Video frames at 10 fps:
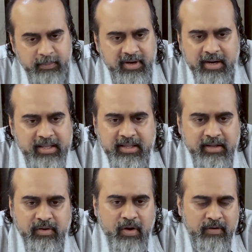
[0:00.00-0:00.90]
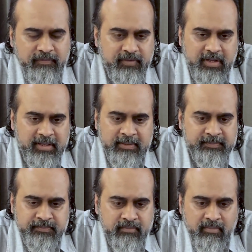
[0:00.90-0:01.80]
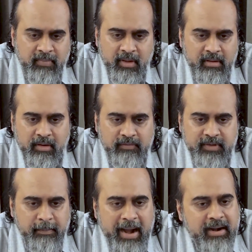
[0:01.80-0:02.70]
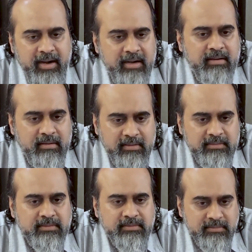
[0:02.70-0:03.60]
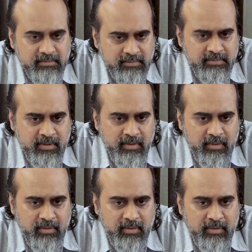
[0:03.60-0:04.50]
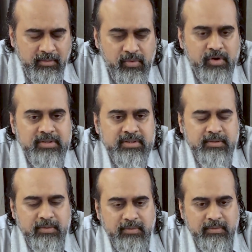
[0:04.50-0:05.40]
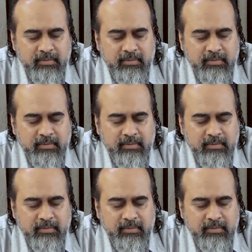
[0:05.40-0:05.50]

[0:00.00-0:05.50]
Similarly, think of the bandit who was